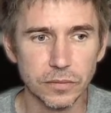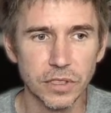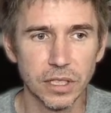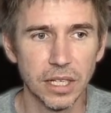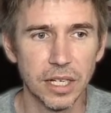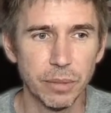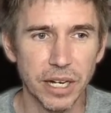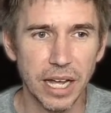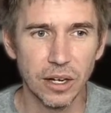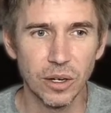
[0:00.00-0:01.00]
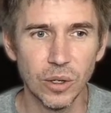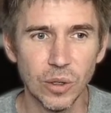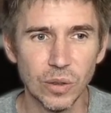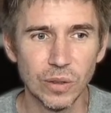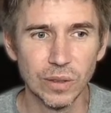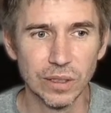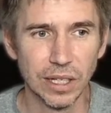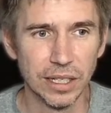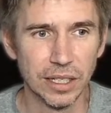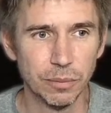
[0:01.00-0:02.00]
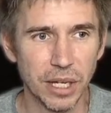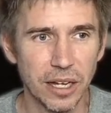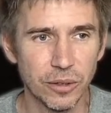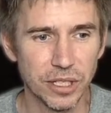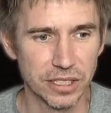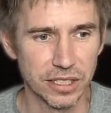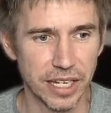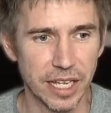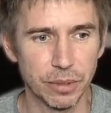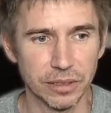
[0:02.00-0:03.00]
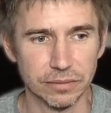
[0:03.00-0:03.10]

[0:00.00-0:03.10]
But how does this happen?